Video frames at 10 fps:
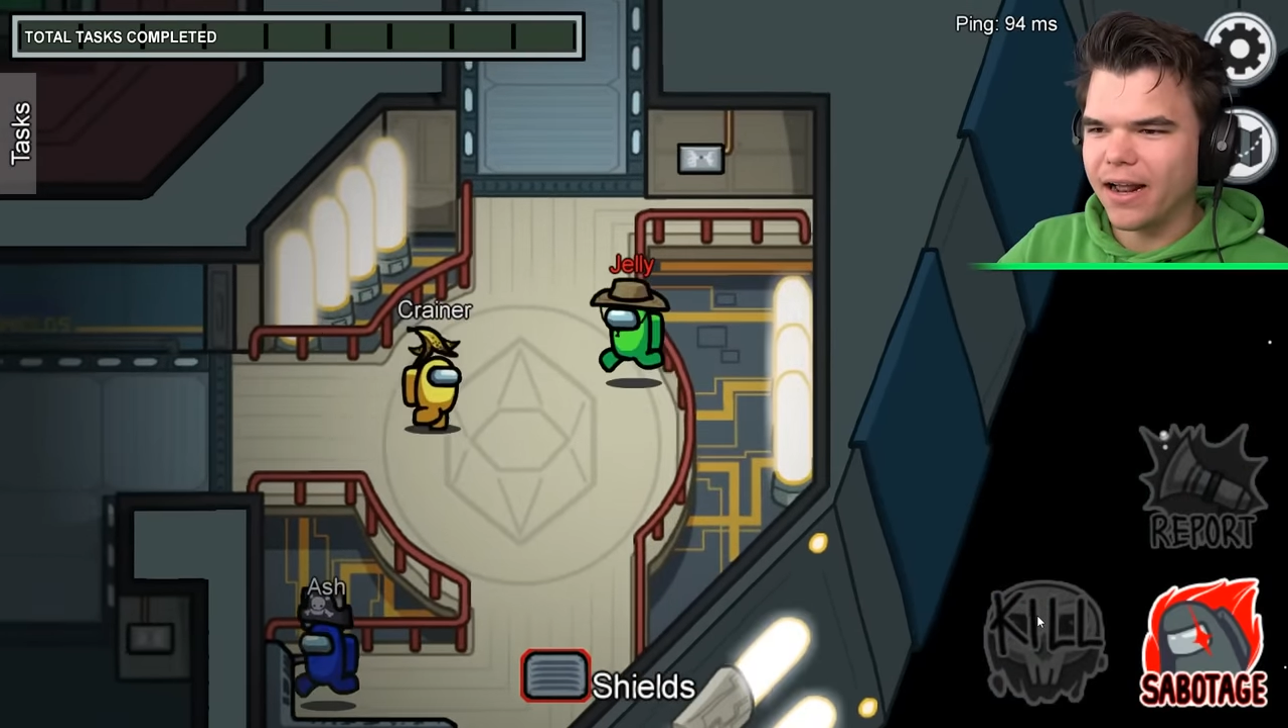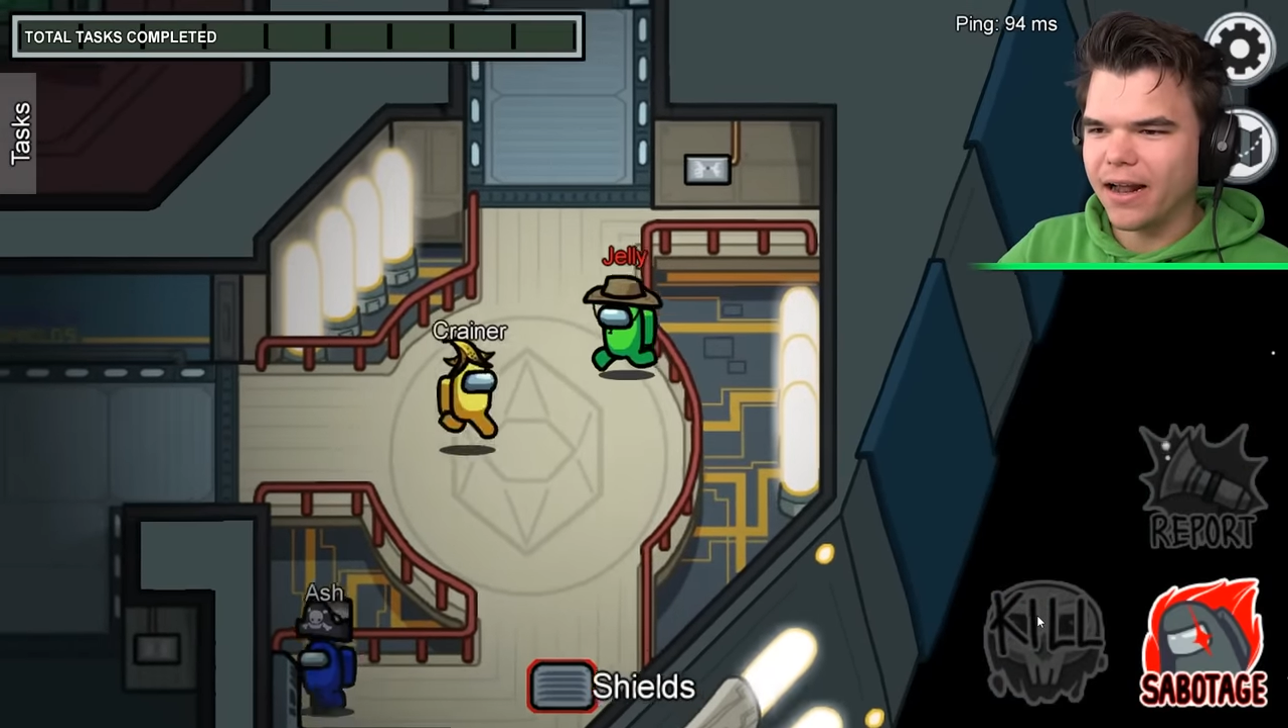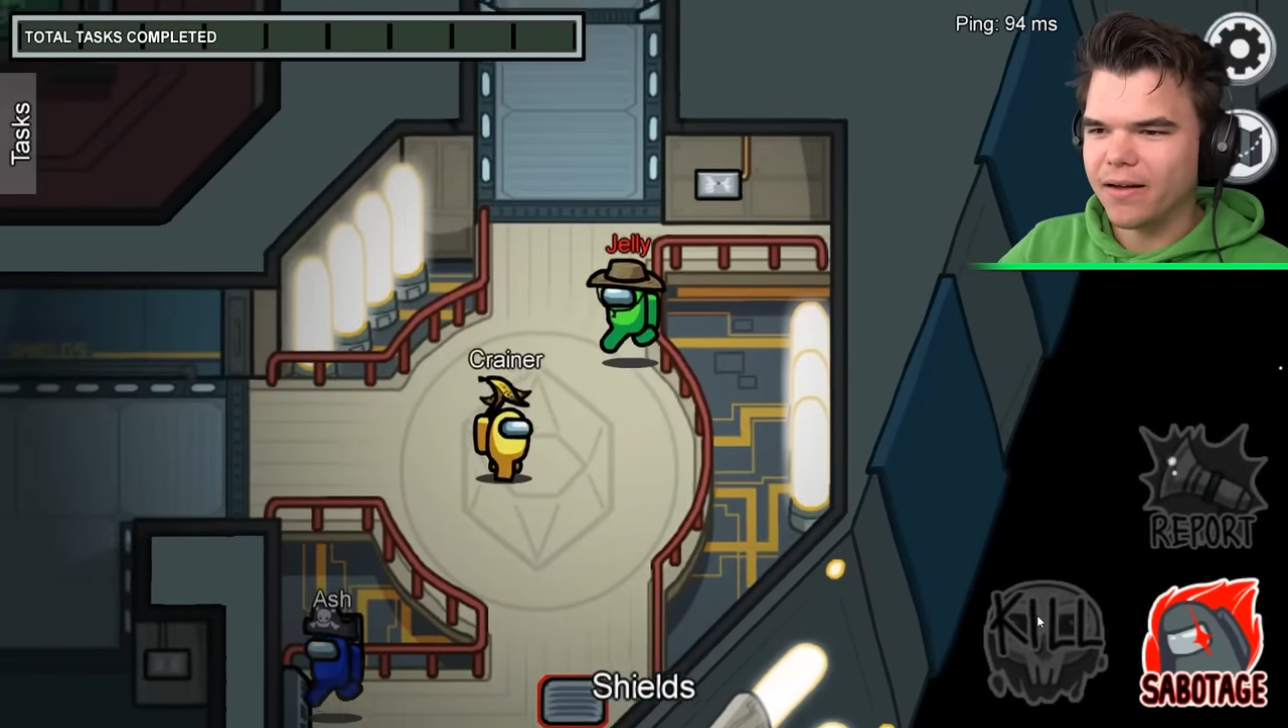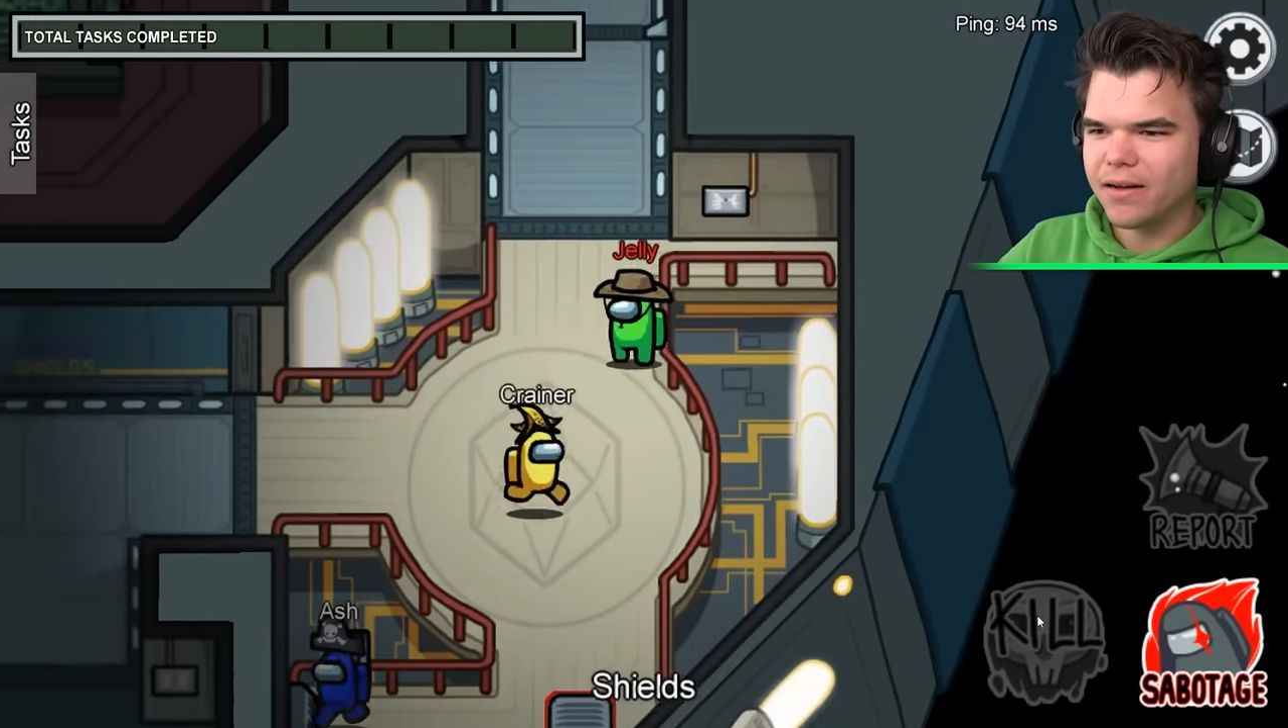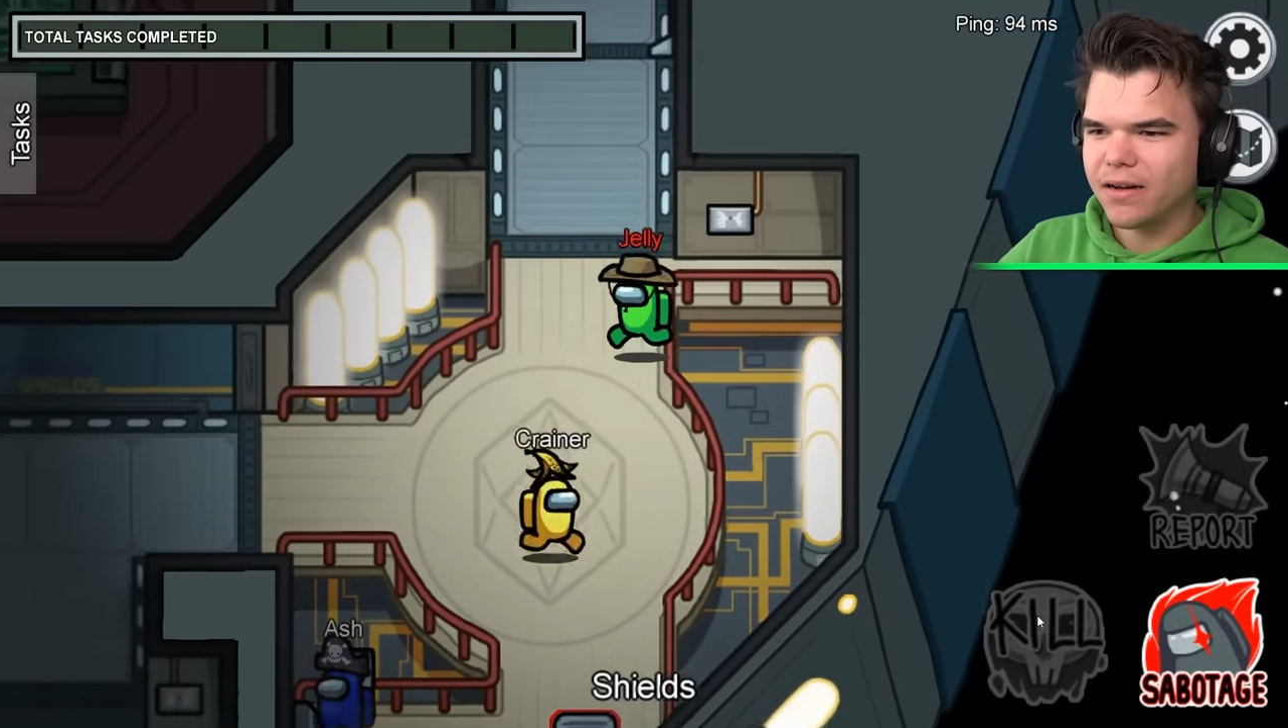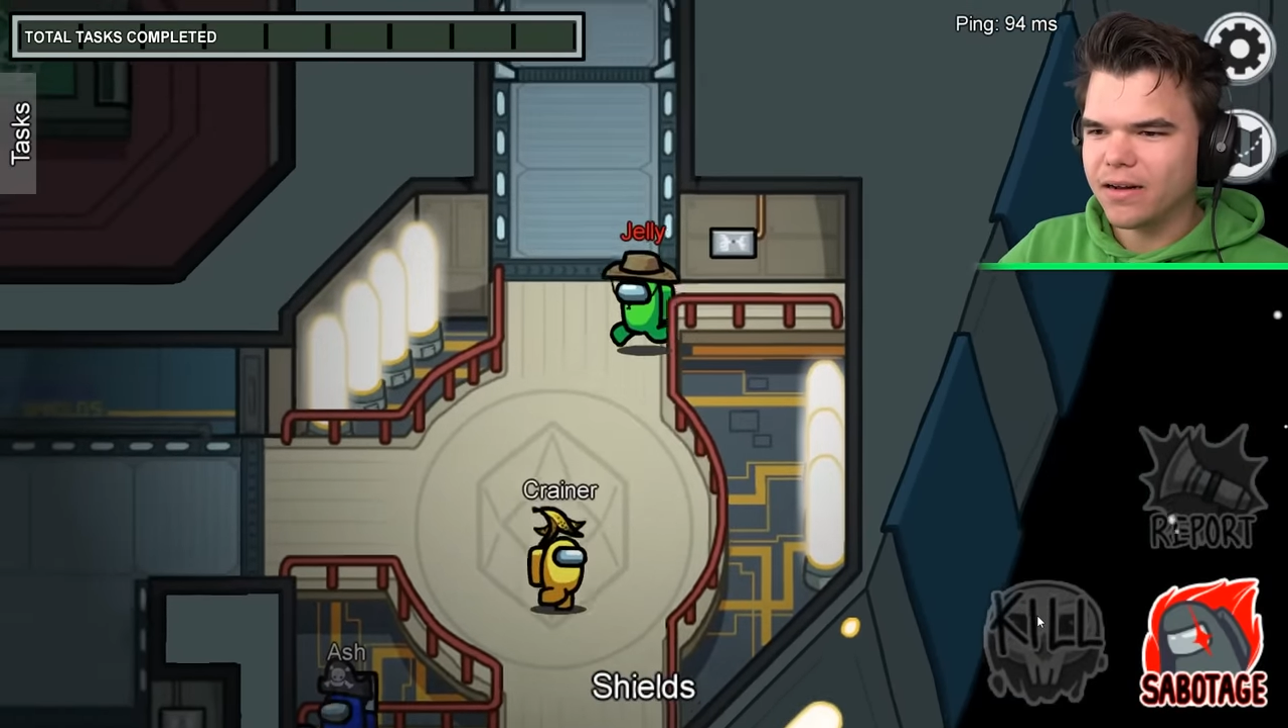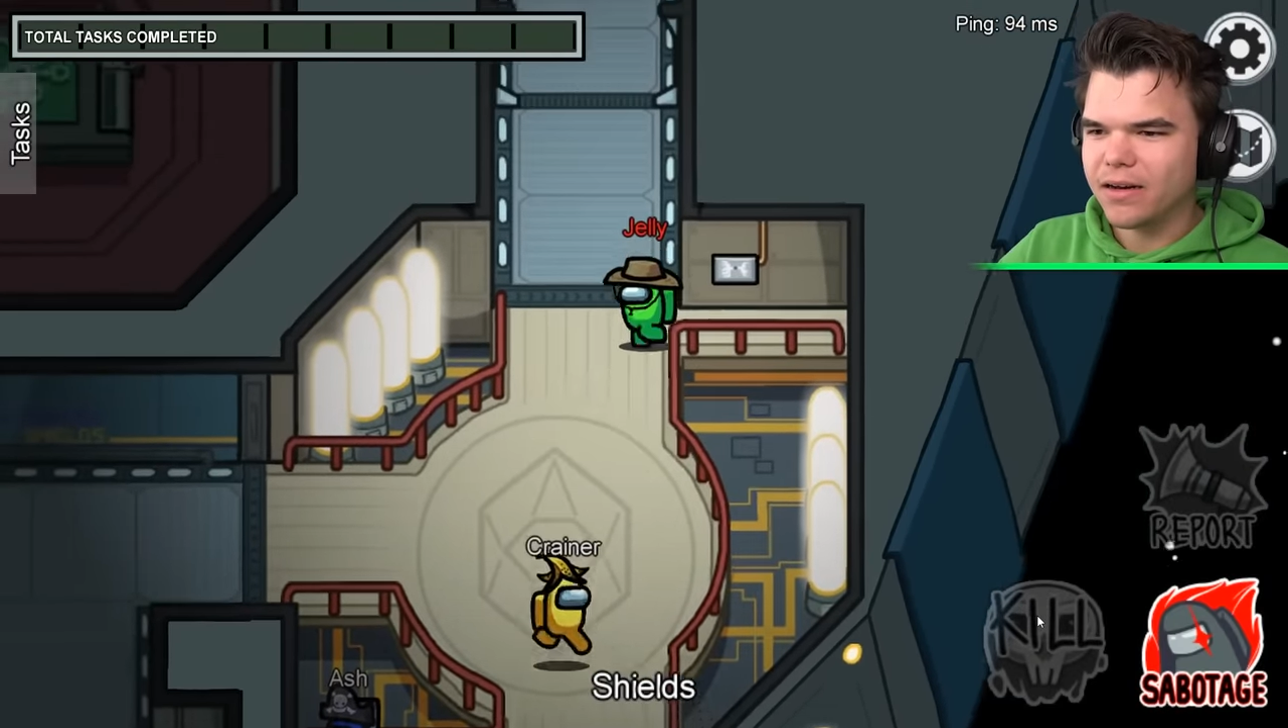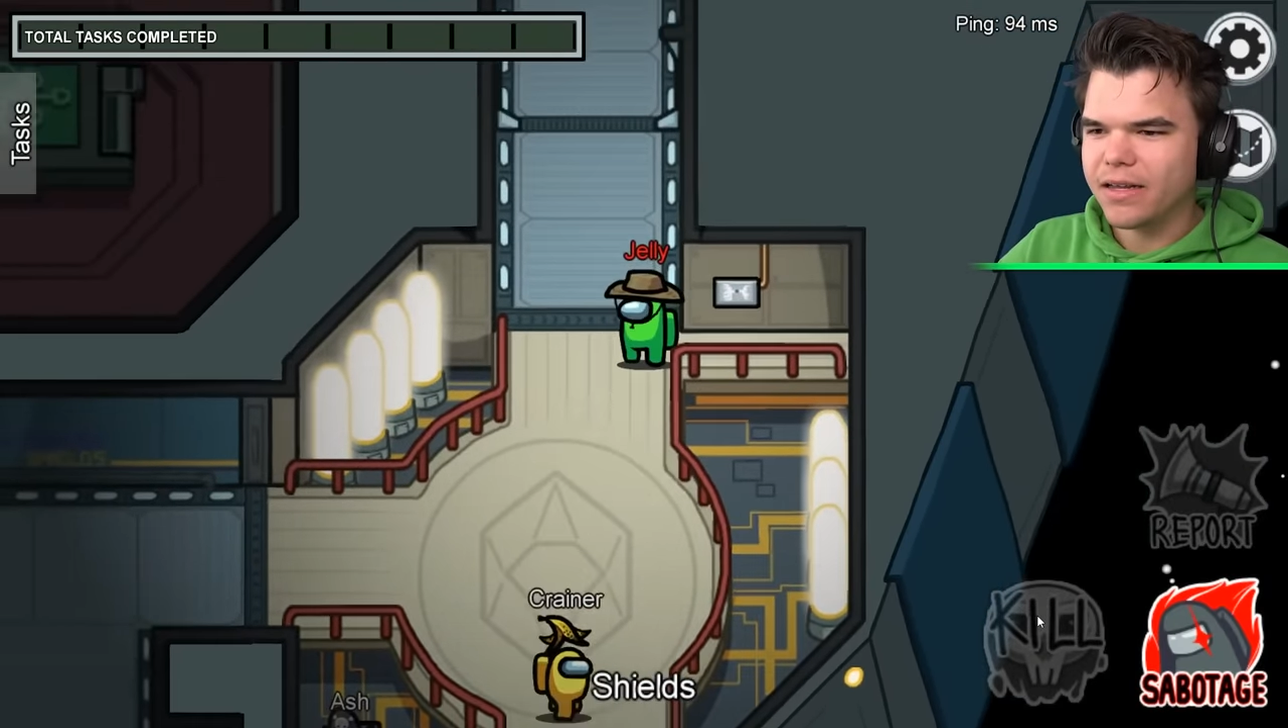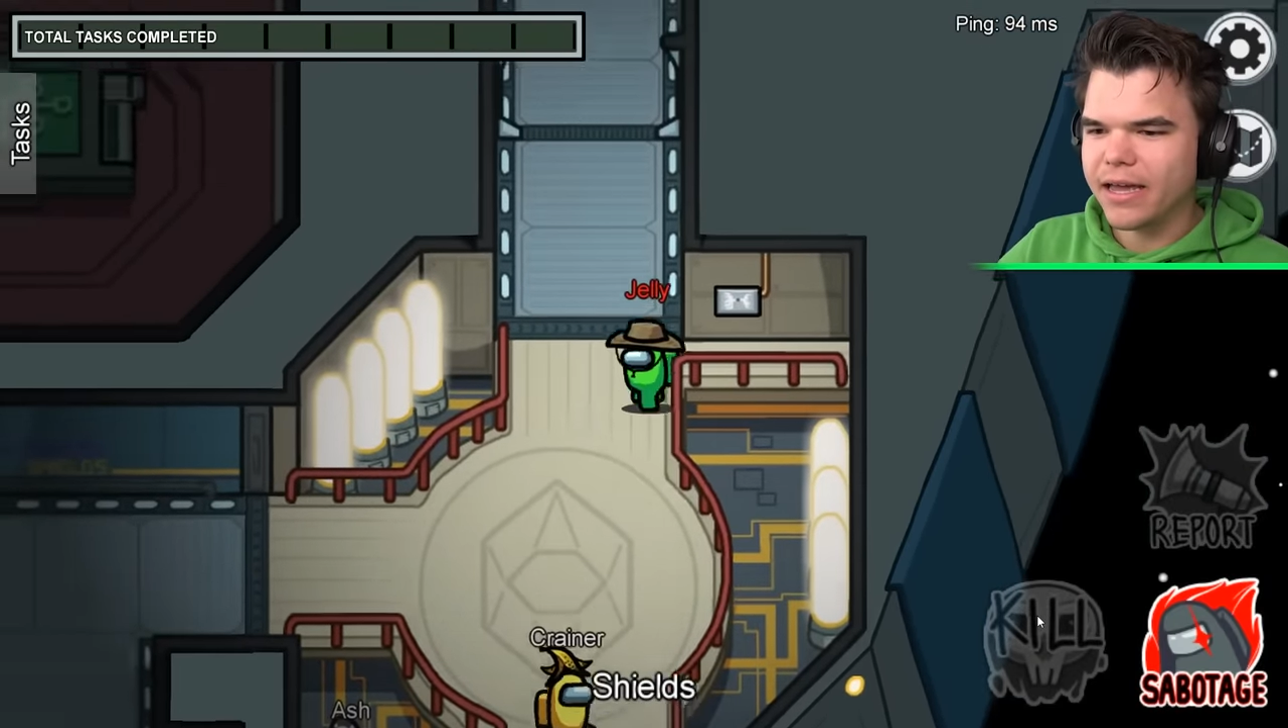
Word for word: Blind no, no. Ash?